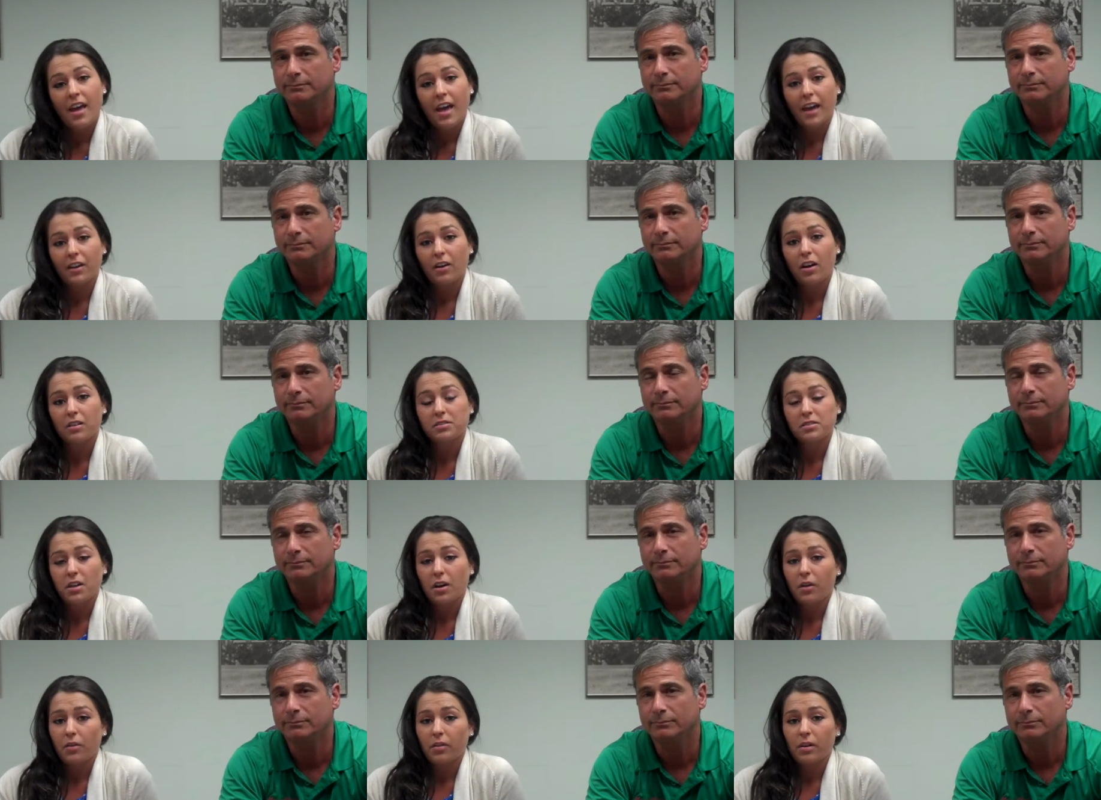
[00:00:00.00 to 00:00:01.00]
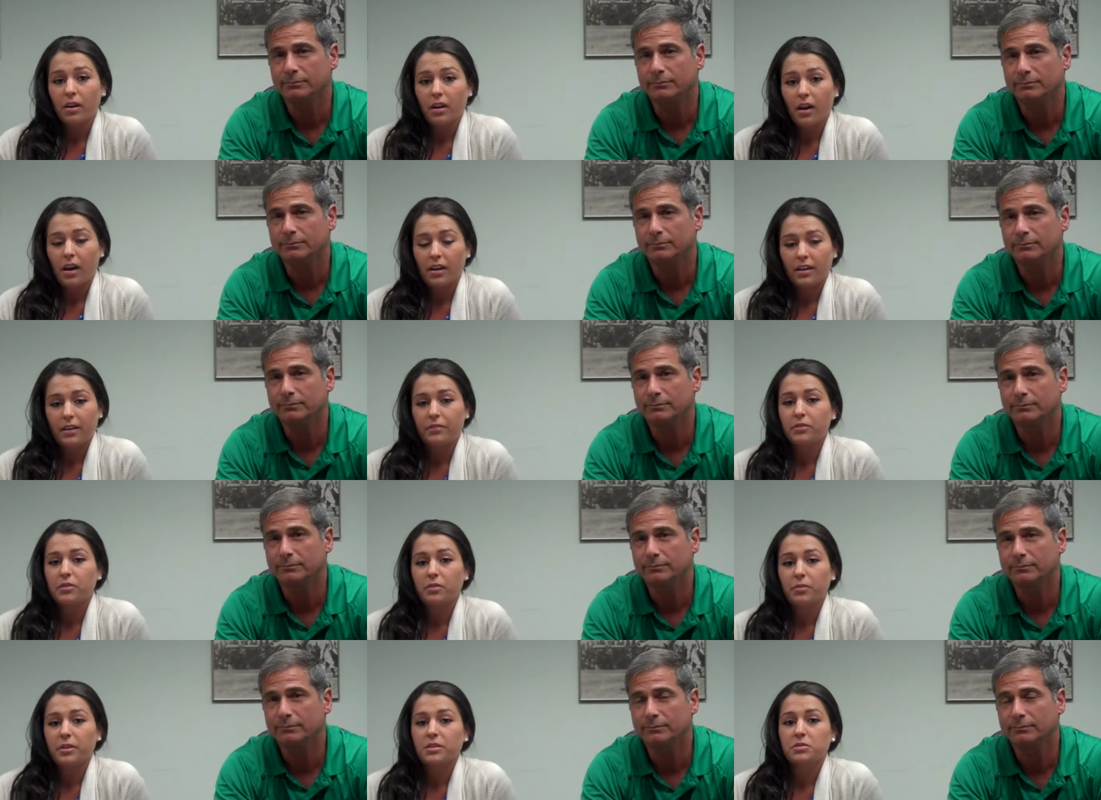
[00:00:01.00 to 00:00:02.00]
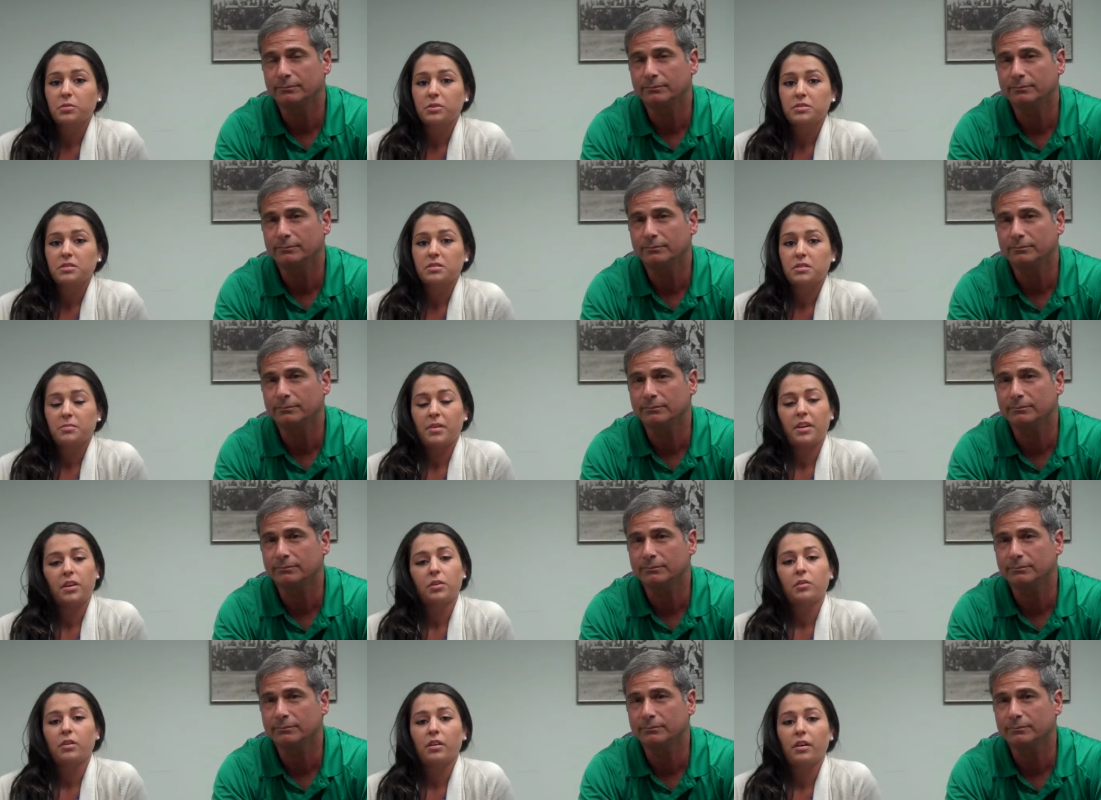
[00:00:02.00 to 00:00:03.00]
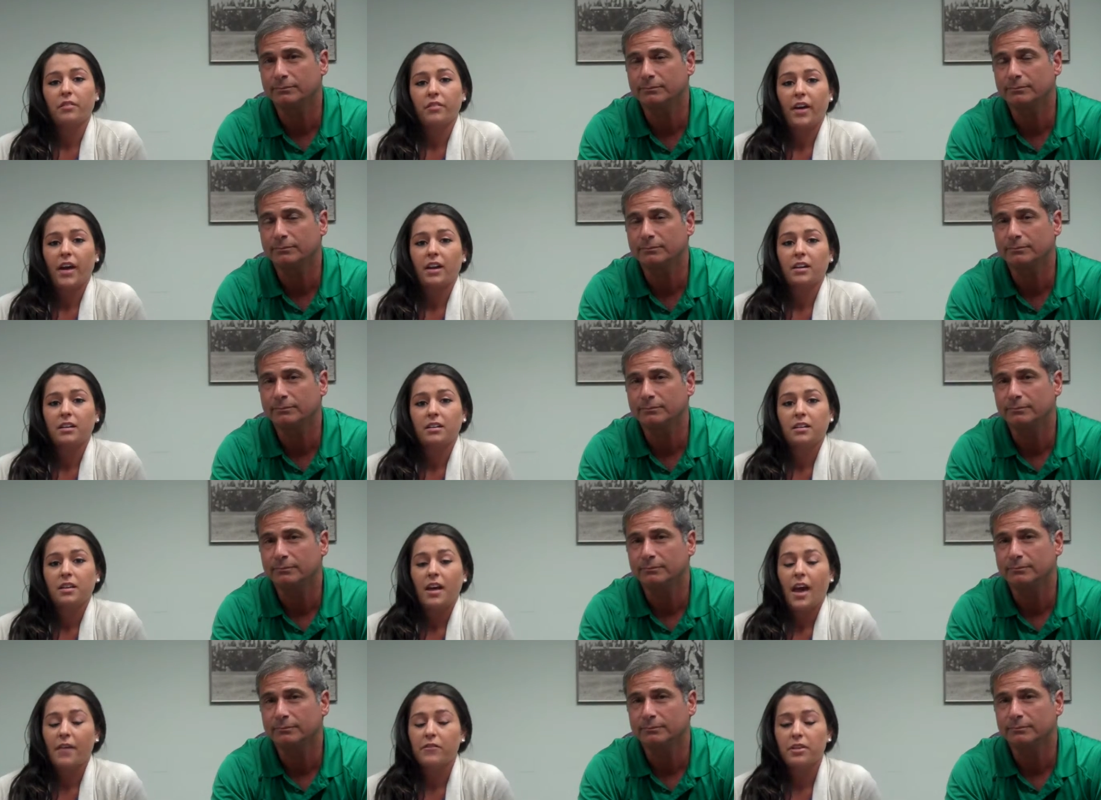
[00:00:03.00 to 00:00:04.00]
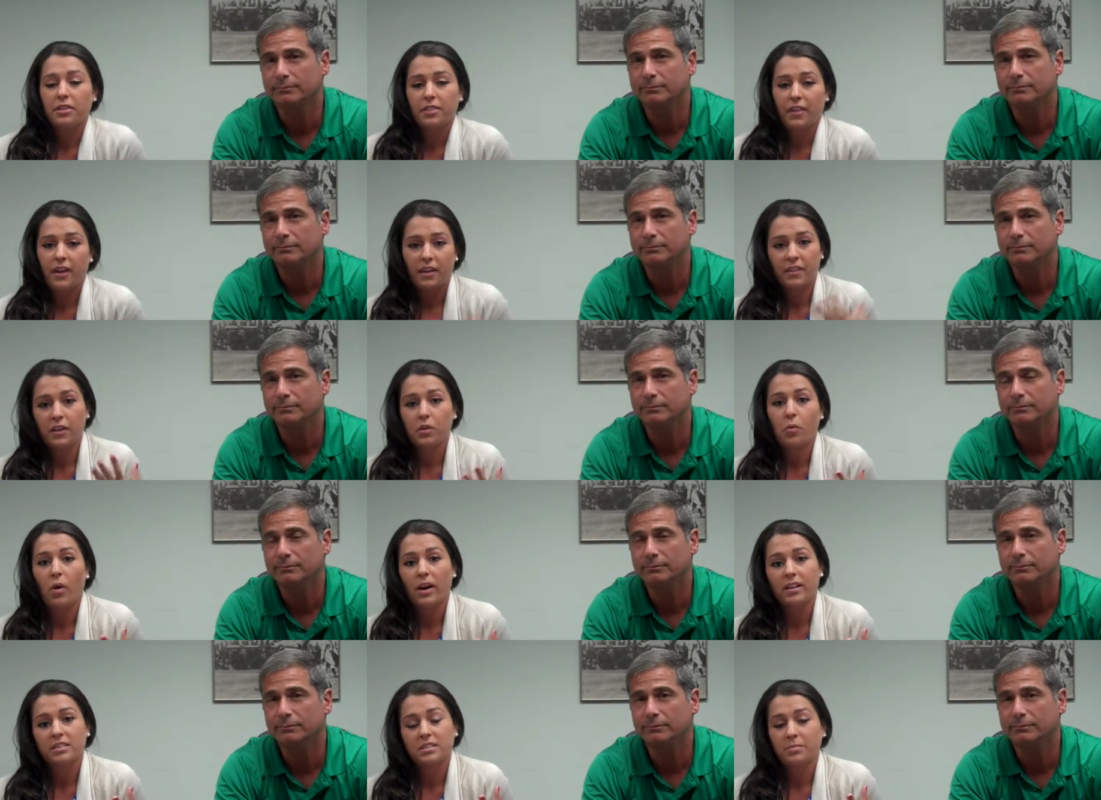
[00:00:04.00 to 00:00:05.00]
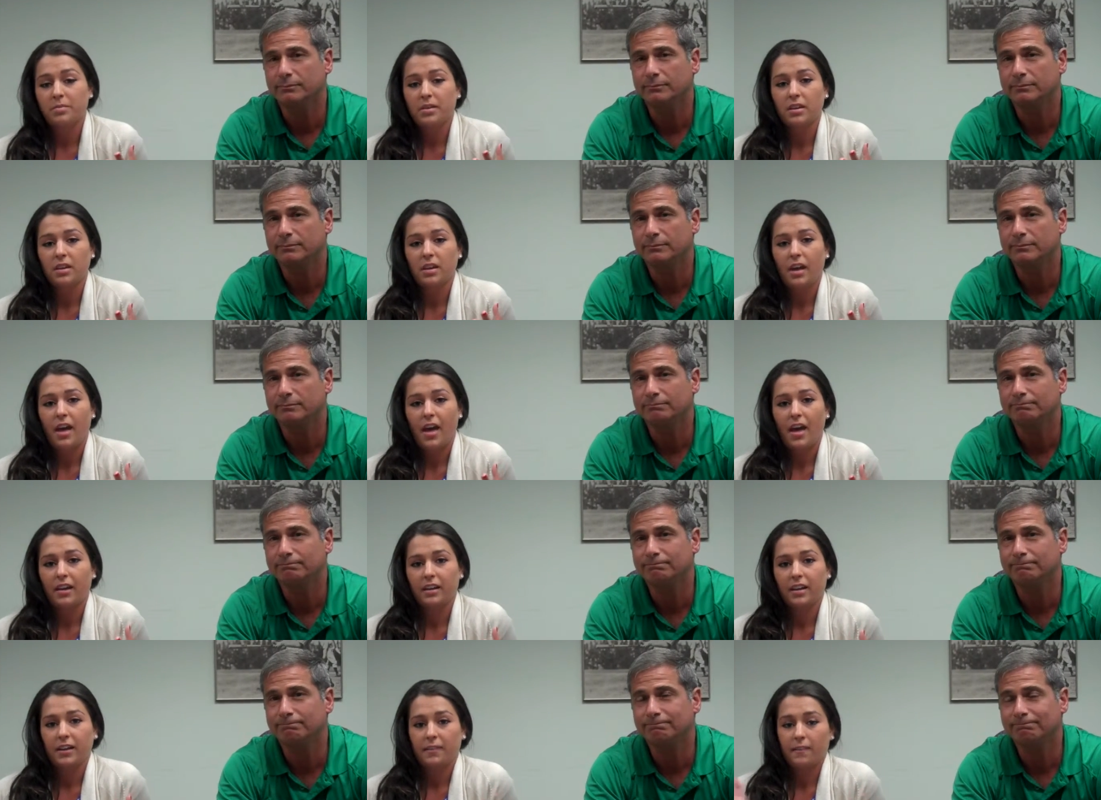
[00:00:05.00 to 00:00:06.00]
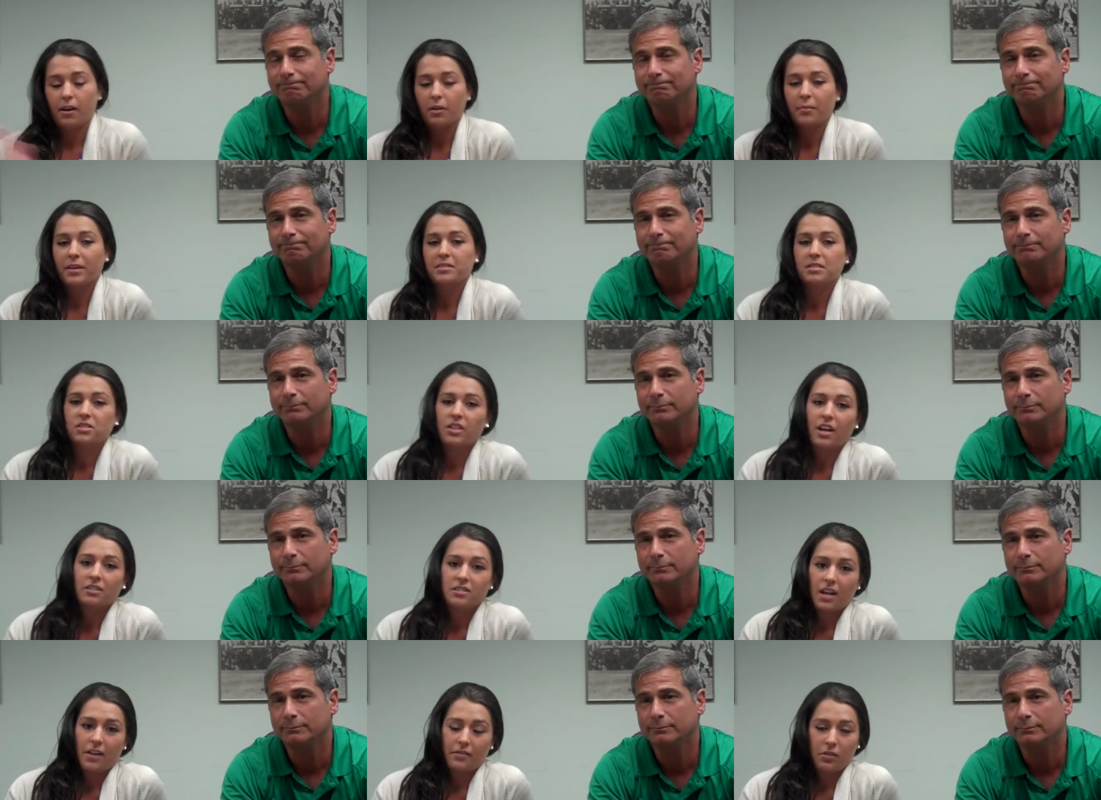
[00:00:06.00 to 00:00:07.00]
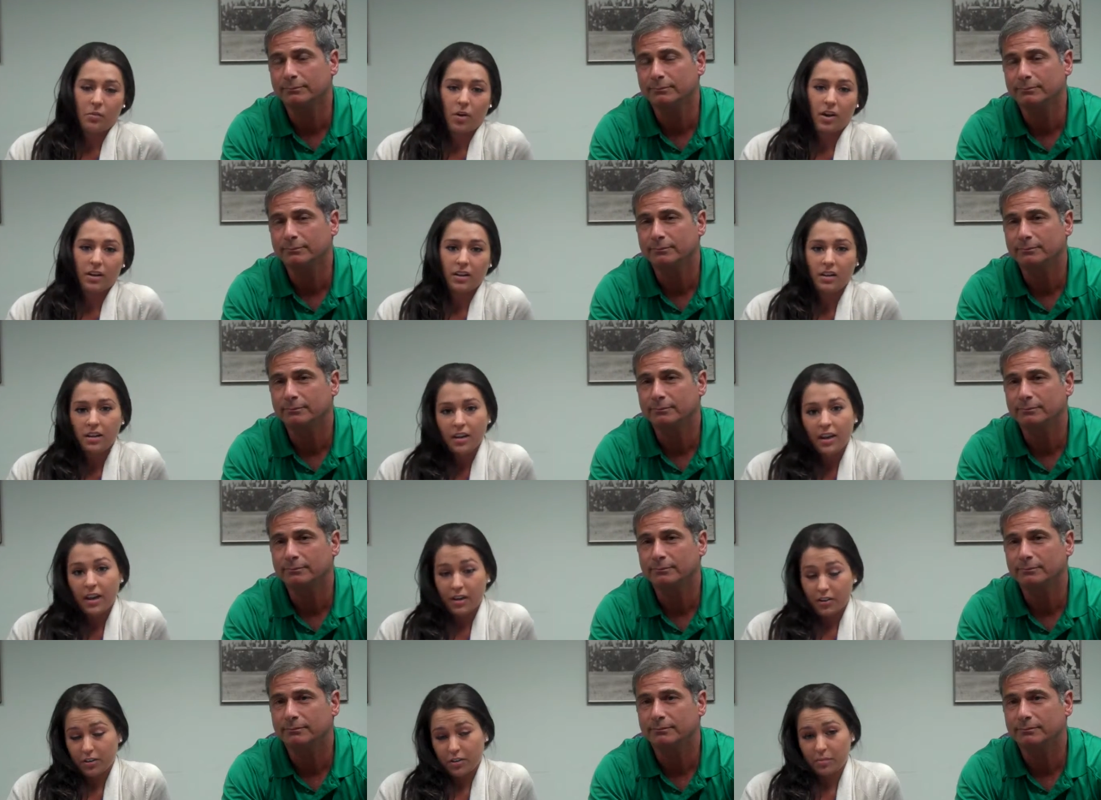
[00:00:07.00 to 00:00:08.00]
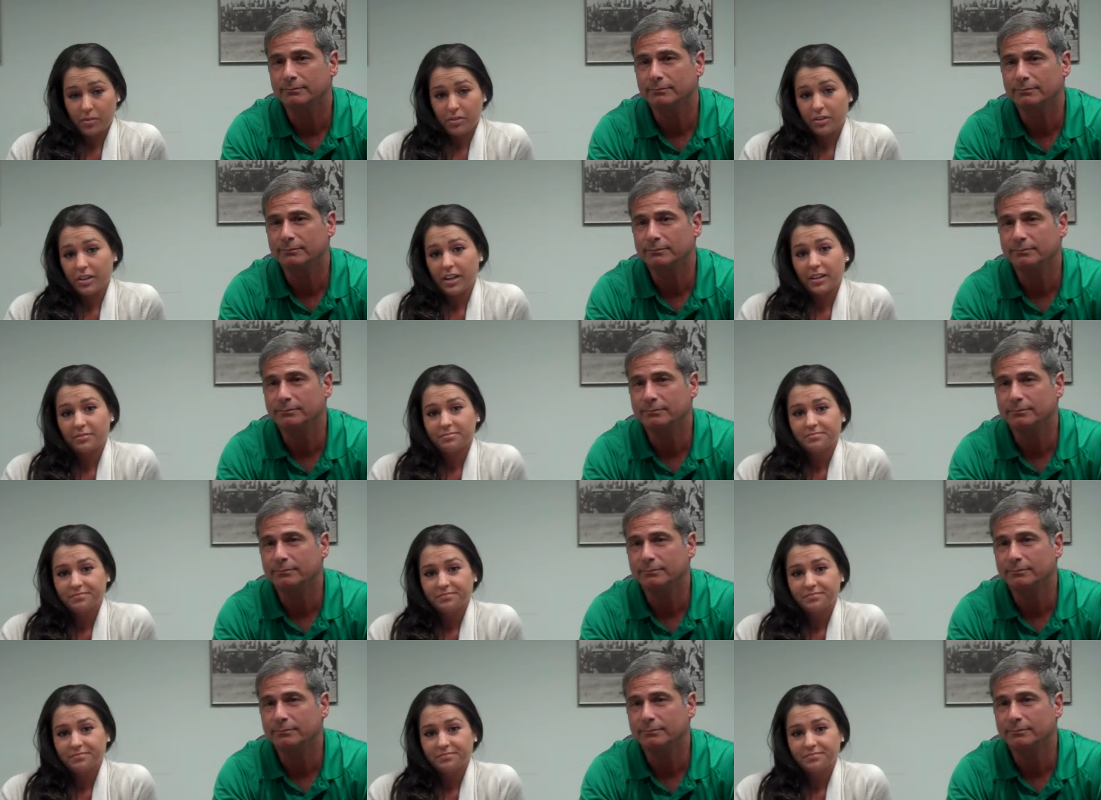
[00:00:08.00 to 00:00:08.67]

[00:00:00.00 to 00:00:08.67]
Speaker 1: and also give you the resources to make your event everything that you want it to be and get our message out to everyone in your community.